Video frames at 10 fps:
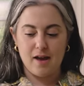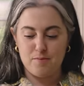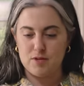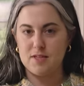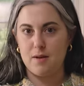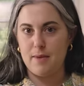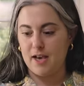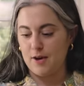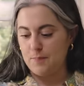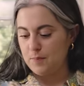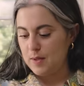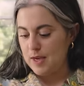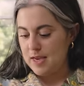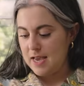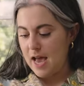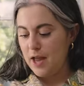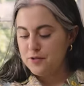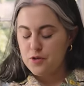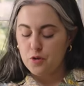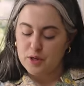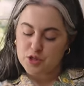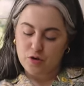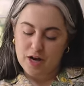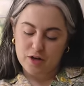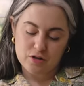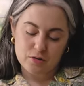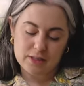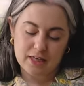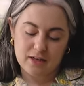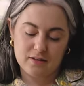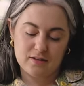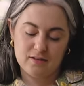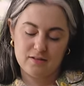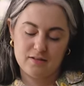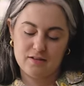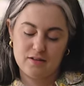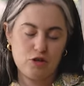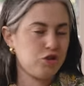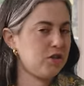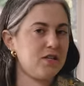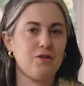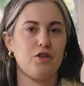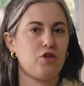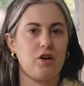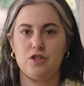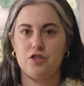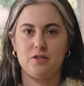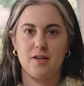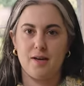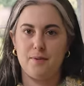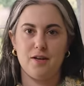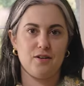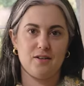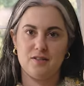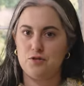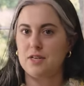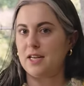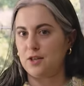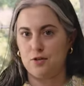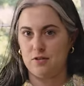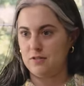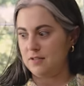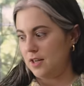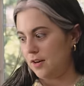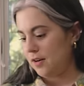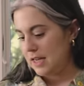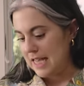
I'm just gonna make them. And also they're oyster crackers, so it's like, they're just here for the crunch. I'm not too technical here.